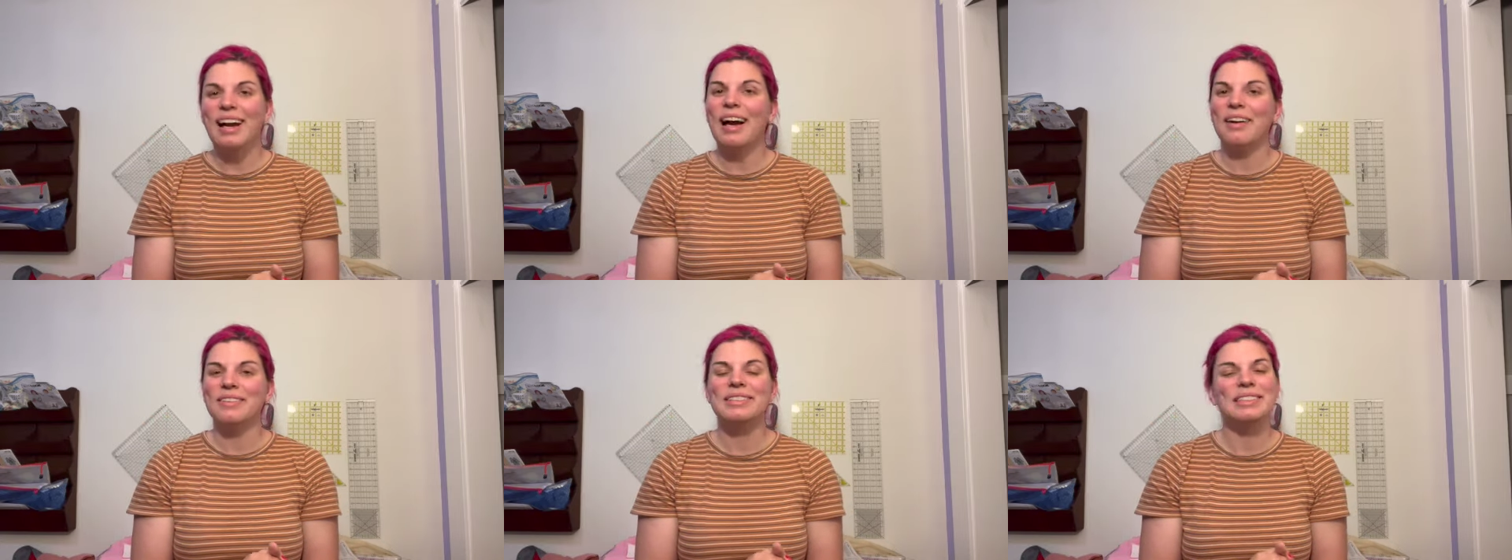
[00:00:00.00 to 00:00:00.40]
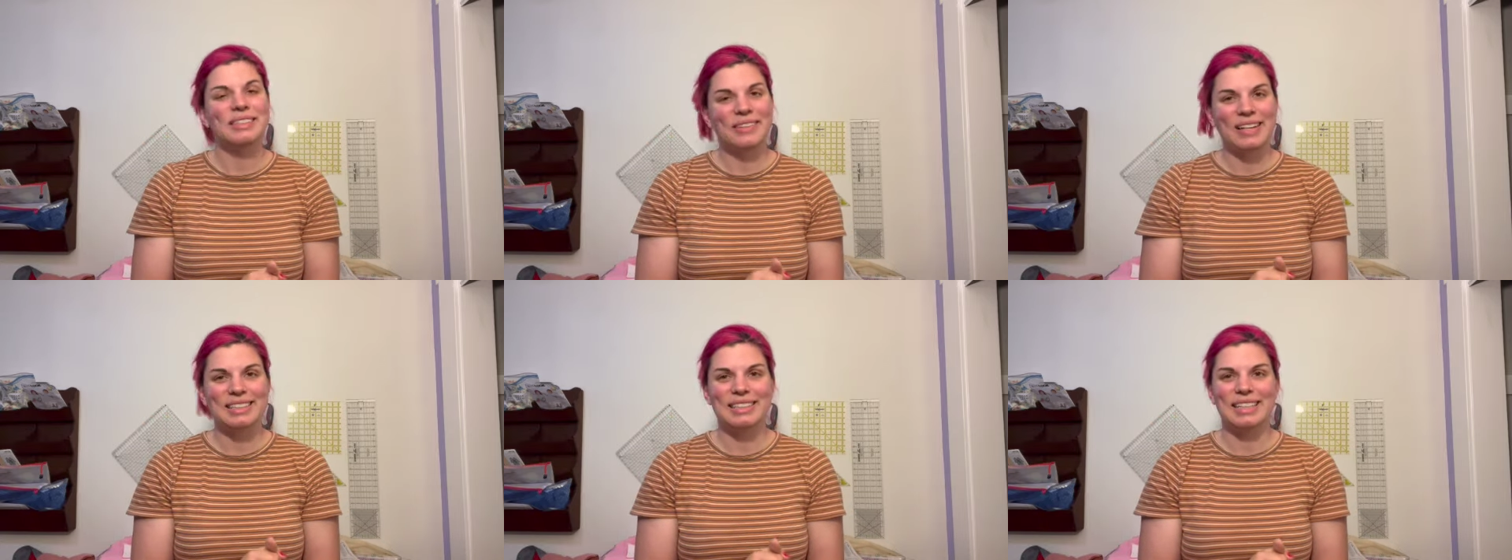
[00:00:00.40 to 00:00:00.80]
I will see you
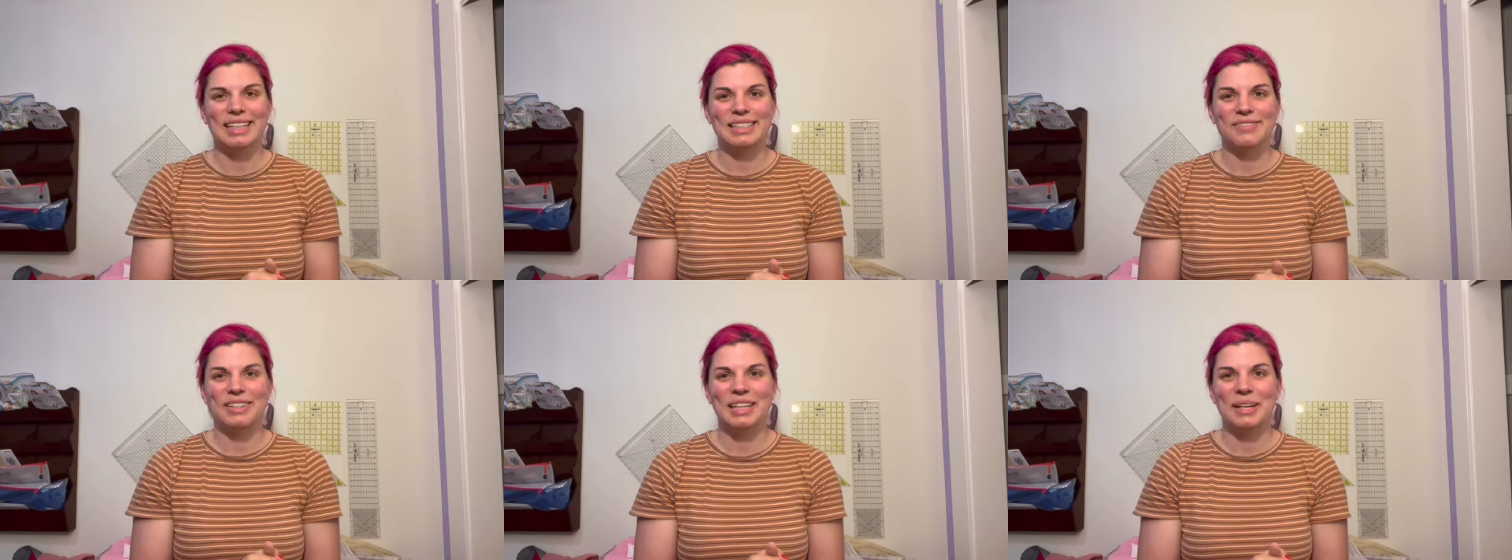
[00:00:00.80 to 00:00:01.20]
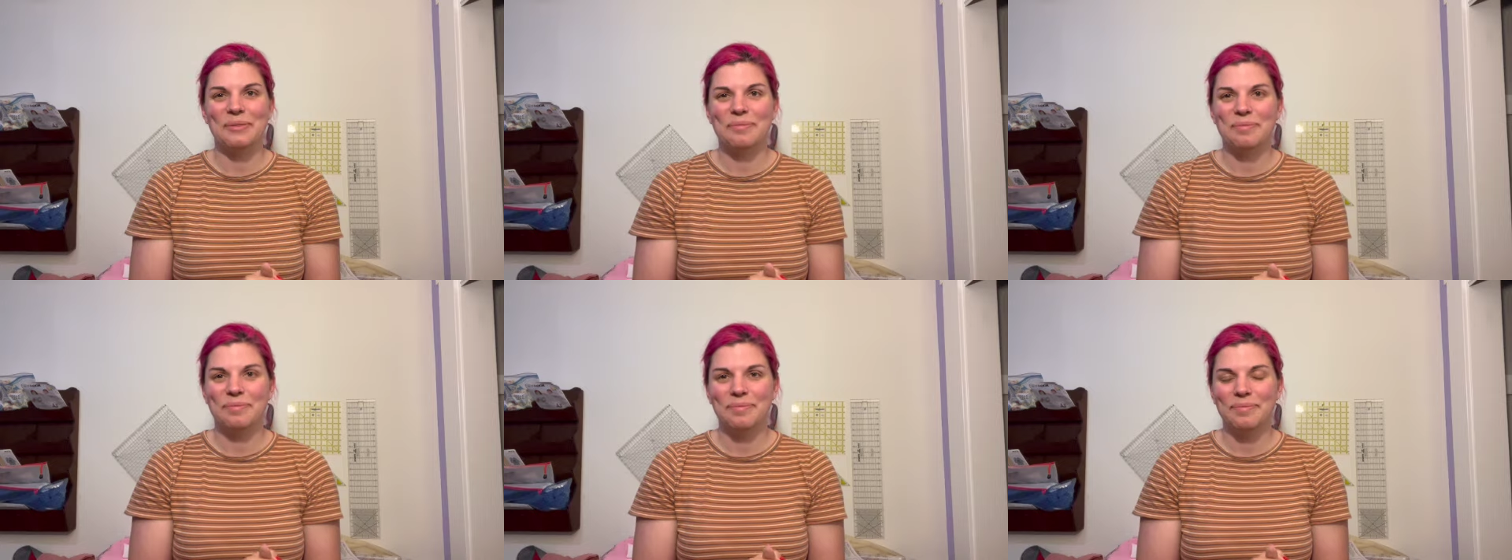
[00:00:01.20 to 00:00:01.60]
guys in the next
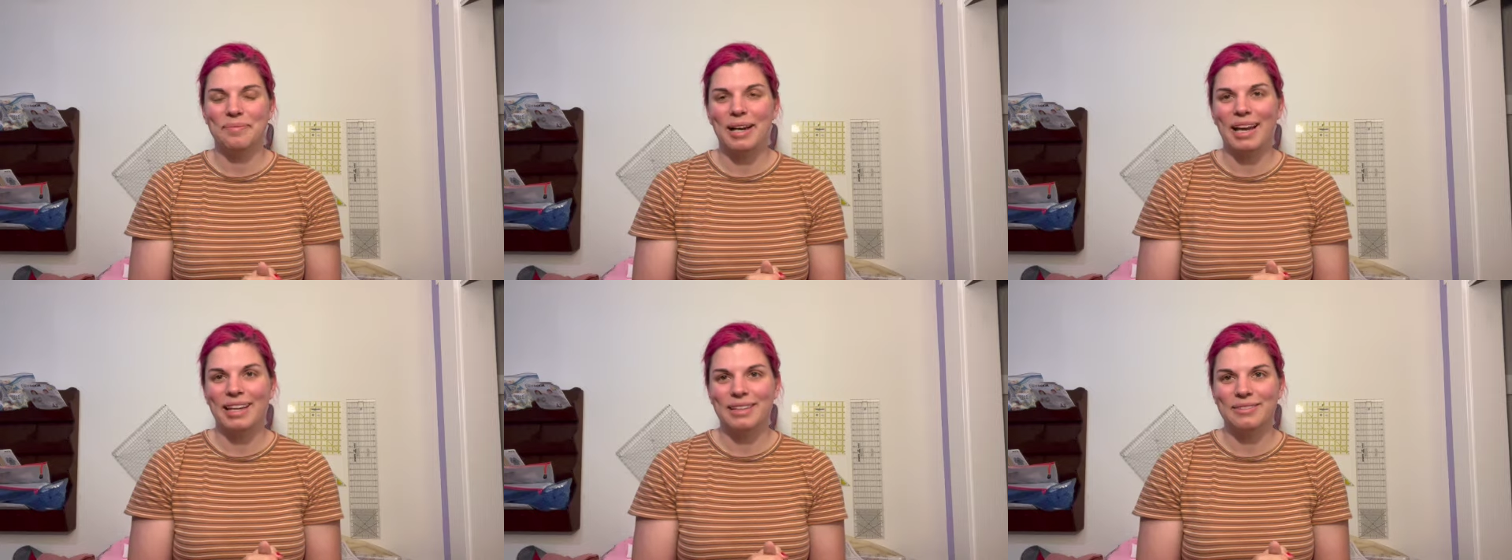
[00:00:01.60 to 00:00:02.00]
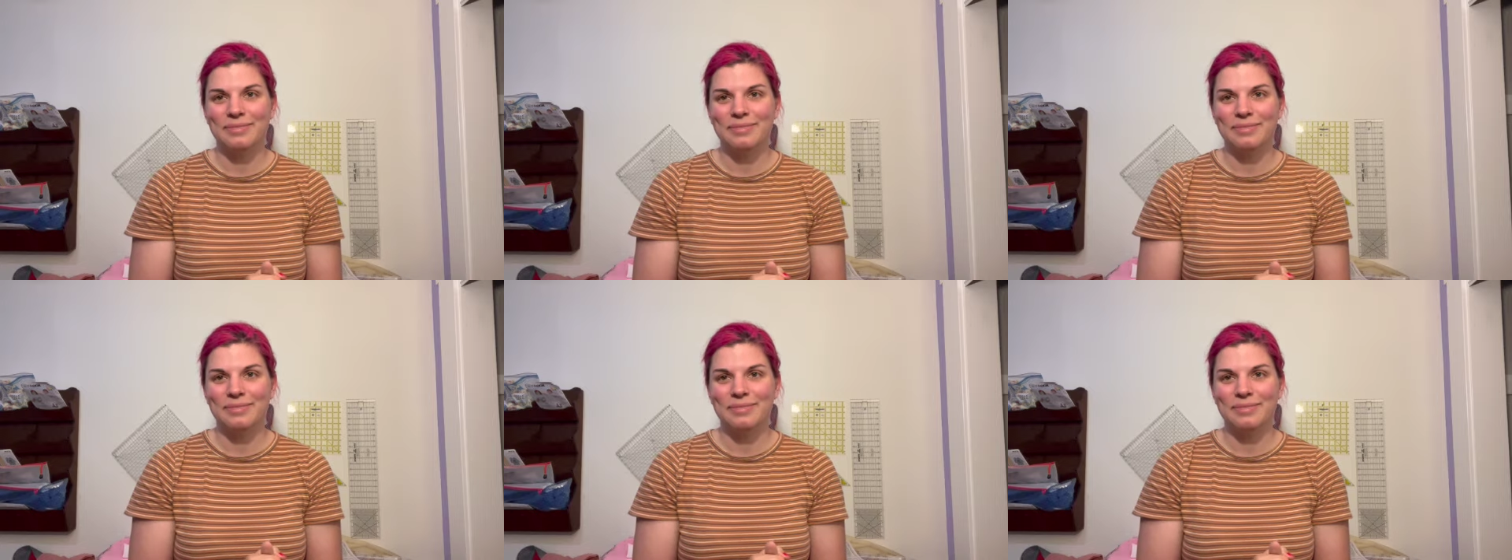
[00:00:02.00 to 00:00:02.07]
video. Bye.